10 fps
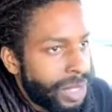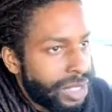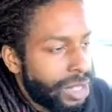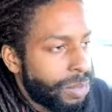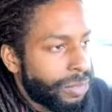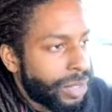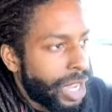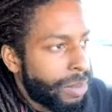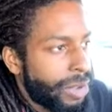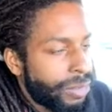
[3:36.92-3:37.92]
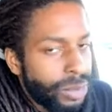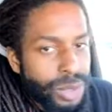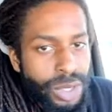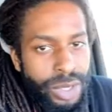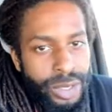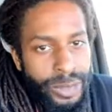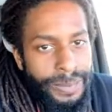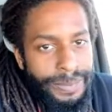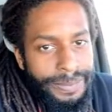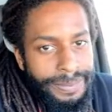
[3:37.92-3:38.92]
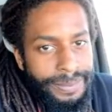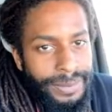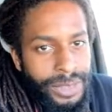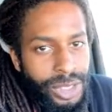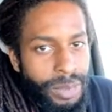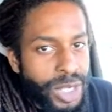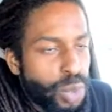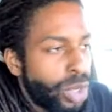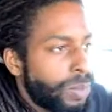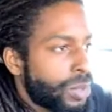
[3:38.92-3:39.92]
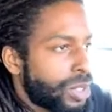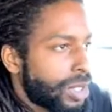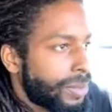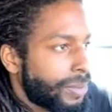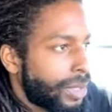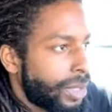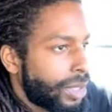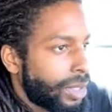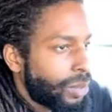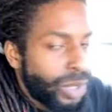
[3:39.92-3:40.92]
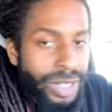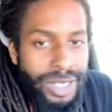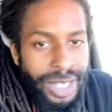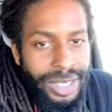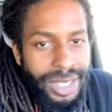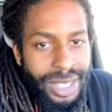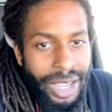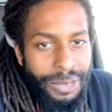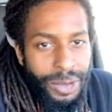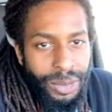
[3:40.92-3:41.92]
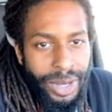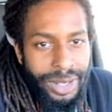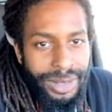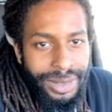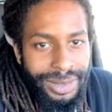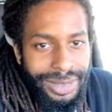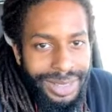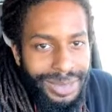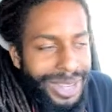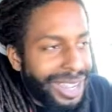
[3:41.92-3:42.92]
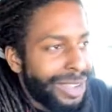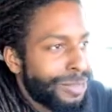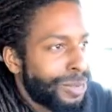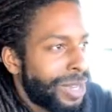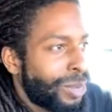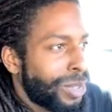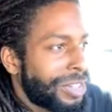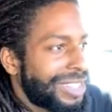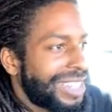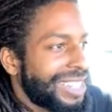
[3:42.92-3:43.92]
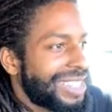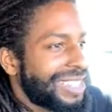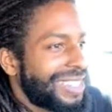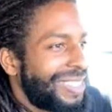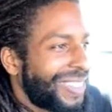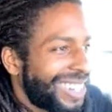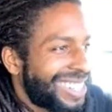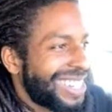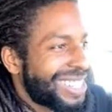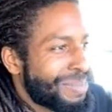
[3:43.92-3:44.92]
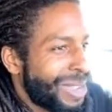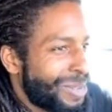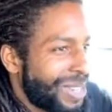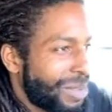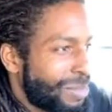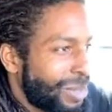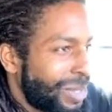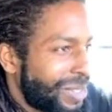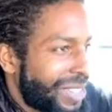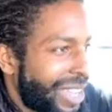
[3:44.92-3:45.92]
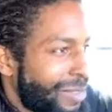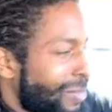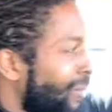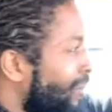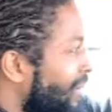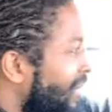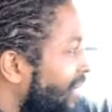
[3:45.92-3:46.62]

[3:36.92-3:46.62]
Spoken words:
Messed up and forgot my phone charger. So I'm at 20%. We're gonna test this iPhone, right? Because we got an iPhone now. We're gonna test. We're gonna test the battery capability of the iPhone,